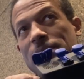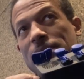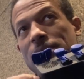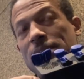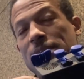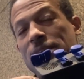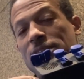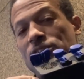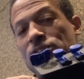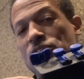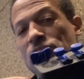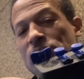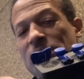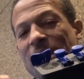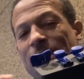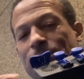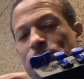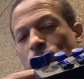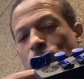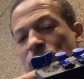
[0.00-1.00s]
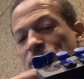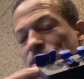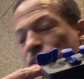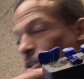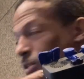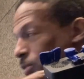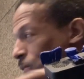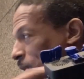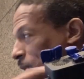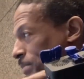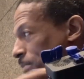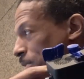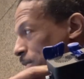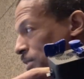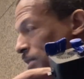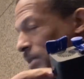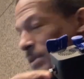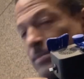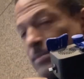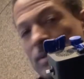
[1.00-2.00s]
It shouldn't have to reach all the way up in
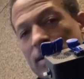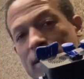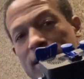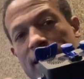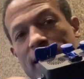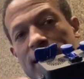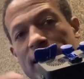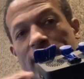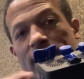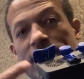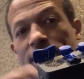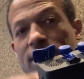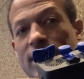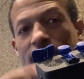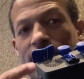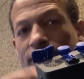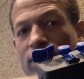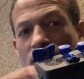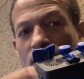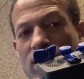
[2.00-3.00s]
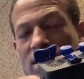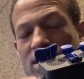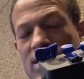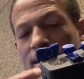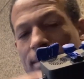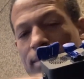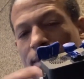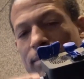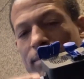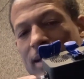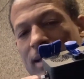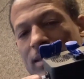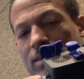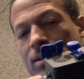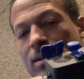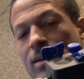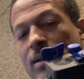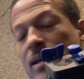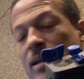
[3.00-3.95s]
there and hit anything if there is something back there.